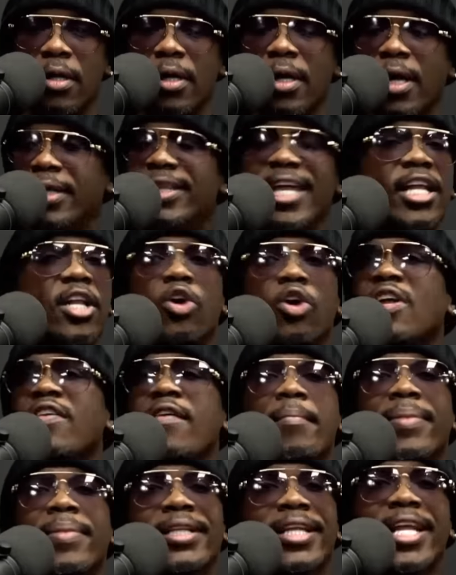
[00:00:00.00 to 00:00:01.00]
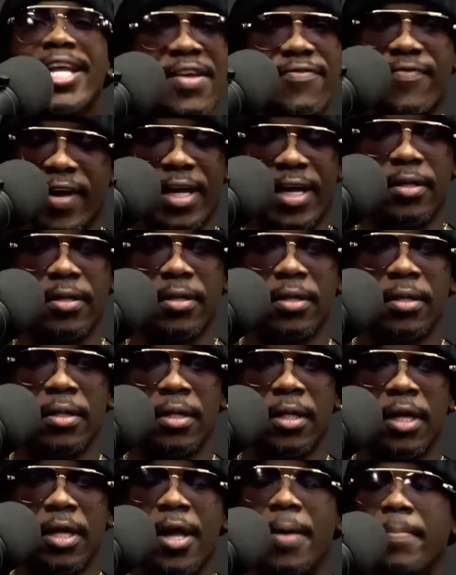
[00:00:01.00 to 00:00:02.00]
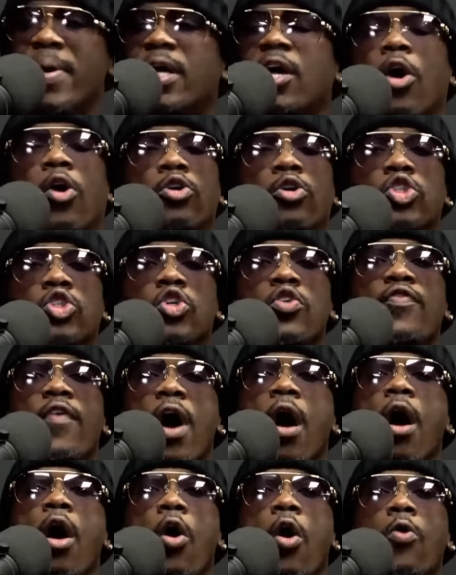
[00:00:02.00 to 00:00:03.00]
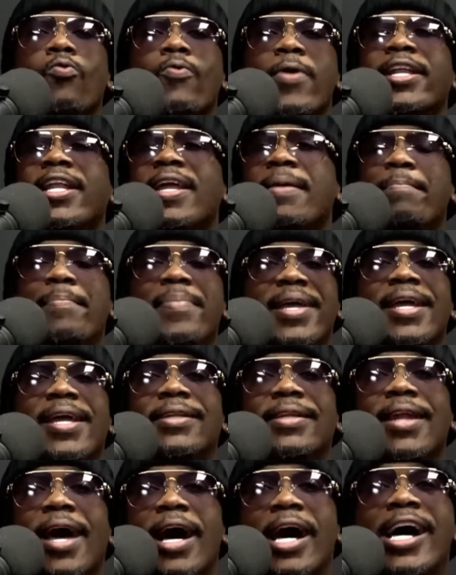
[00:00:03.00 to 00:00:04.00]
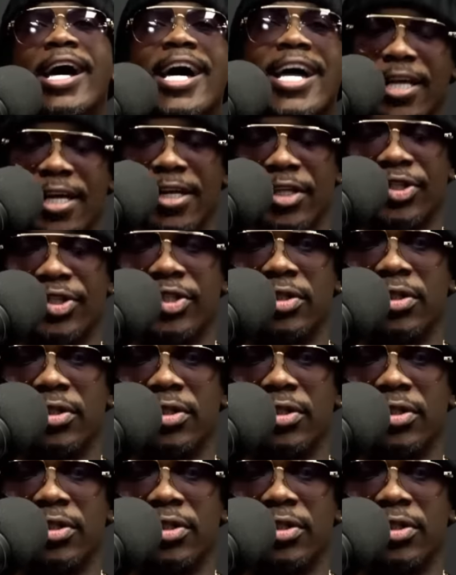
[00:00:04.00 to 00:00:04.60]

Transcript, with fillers: They don't even believe it because you've already been honest.